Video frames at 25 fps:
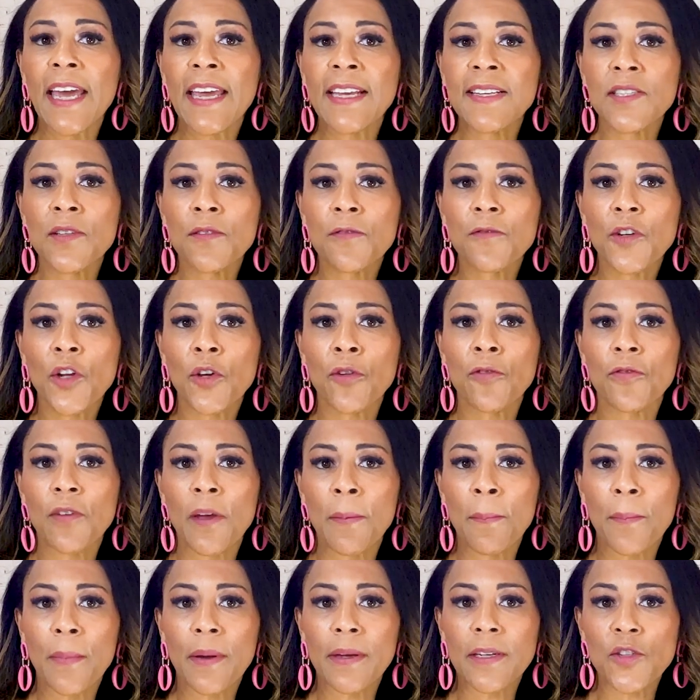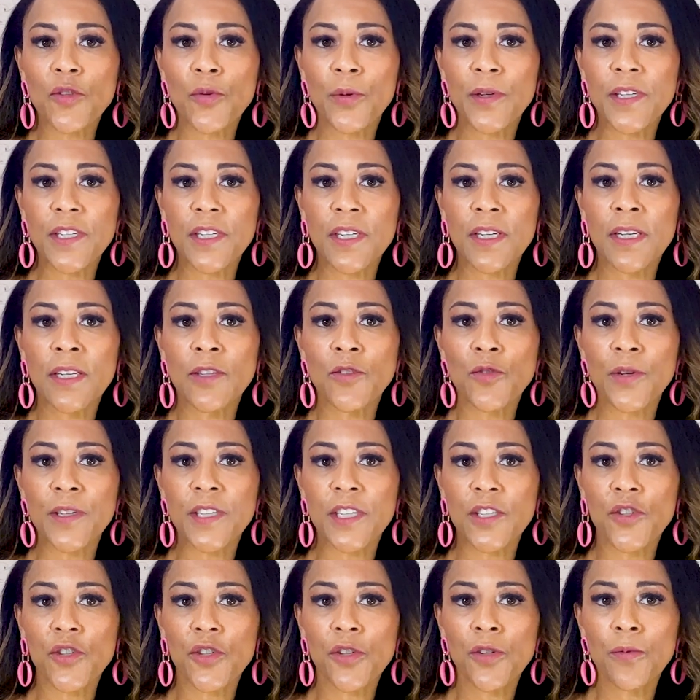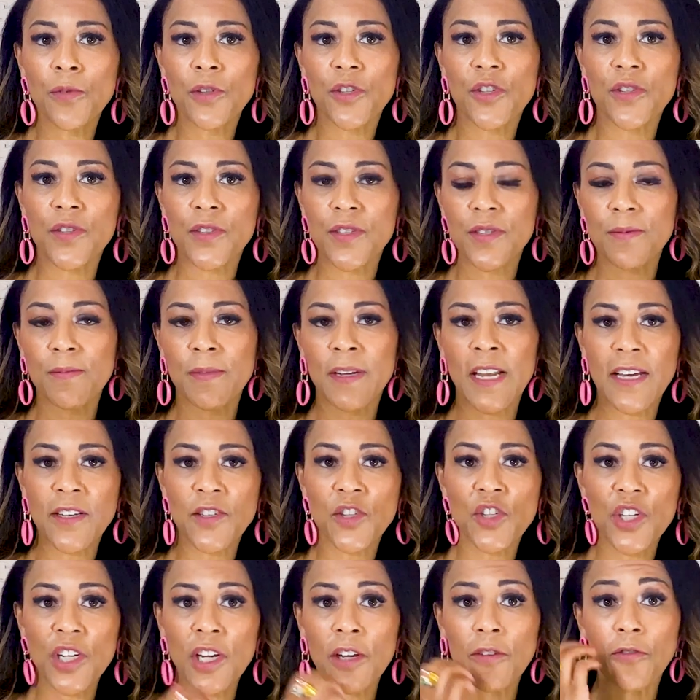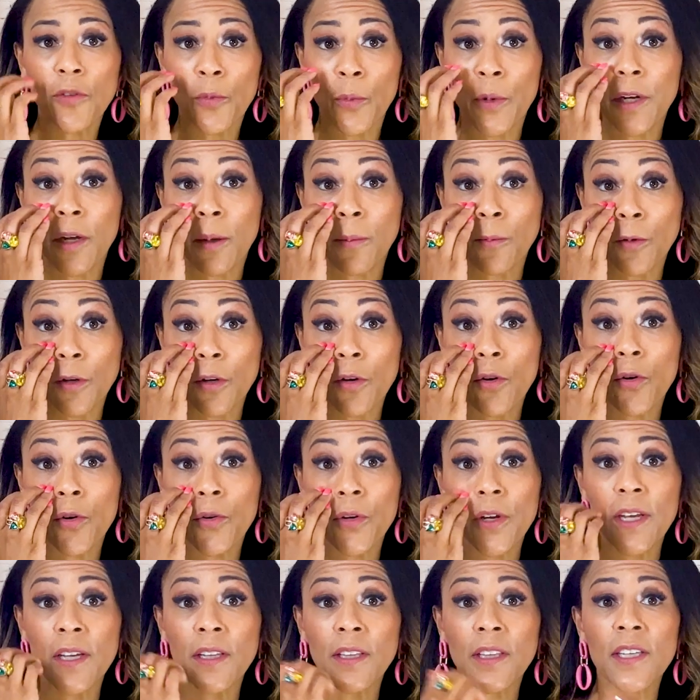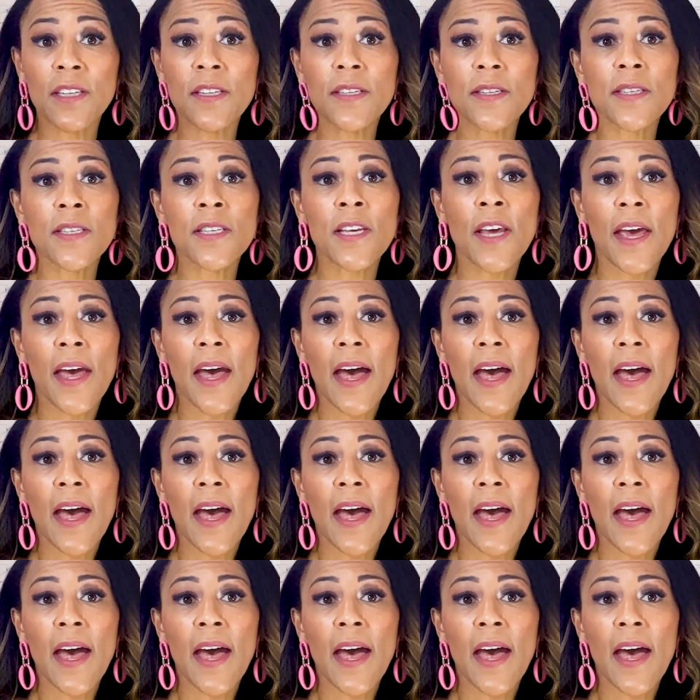as of November 2022, which is last year from when I'm recording this,